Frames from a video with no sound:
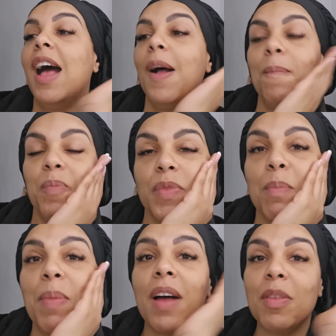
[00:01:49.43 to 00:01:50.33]

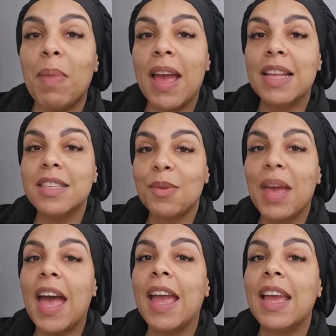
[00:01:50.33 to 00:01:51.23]
But the pain's
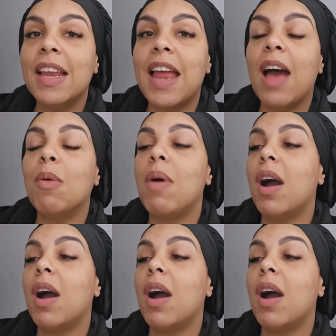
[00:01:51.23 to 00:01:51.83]
okay now.